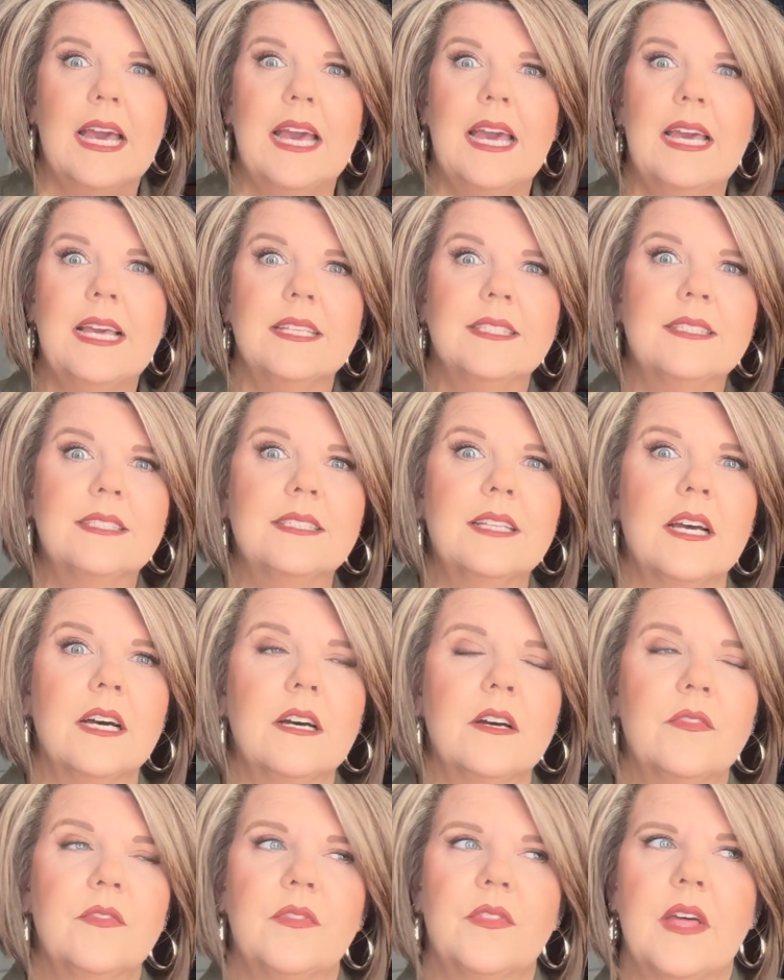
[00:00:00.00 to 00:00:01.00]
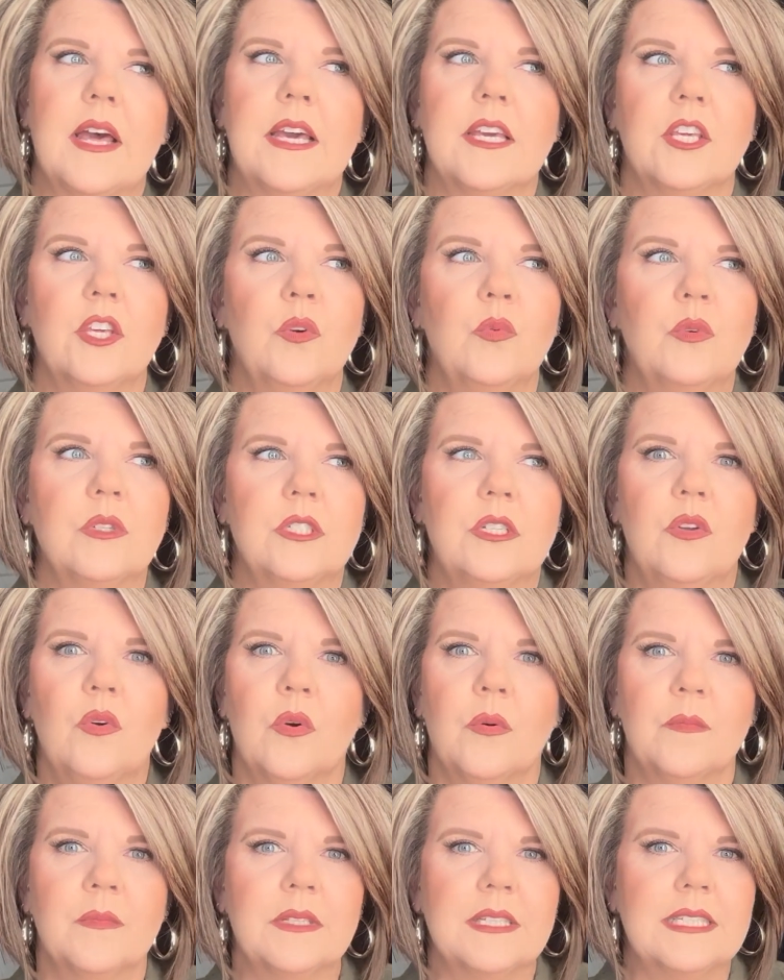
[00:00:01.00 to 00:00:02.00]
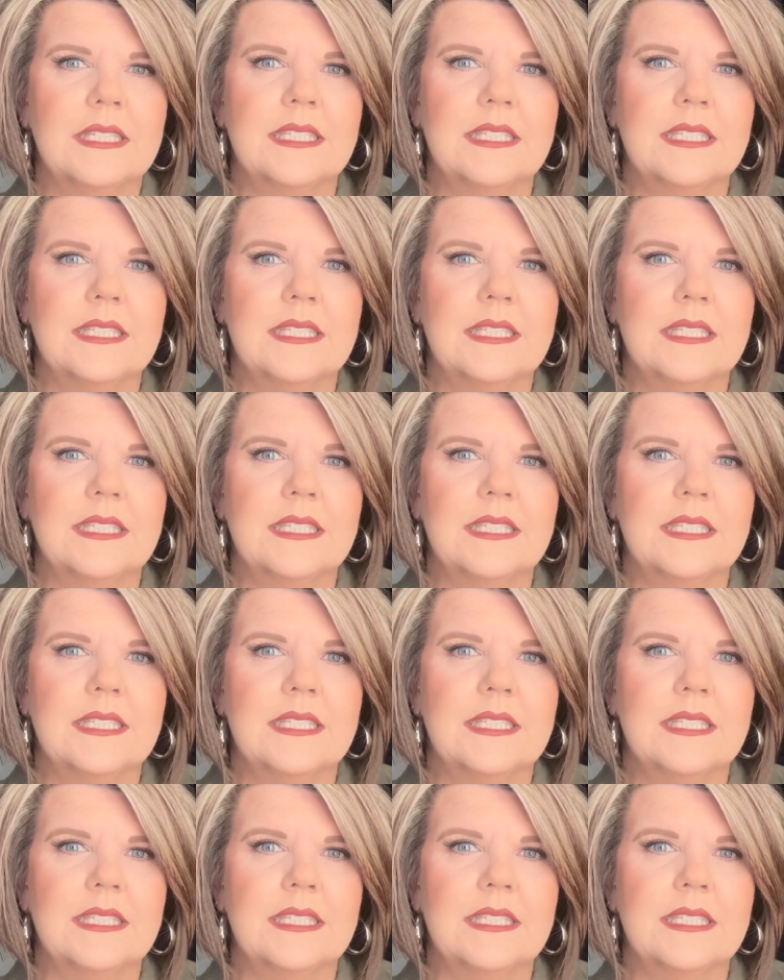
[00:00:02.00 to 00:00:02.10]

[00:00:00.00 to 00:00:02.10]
is stuff that you would normally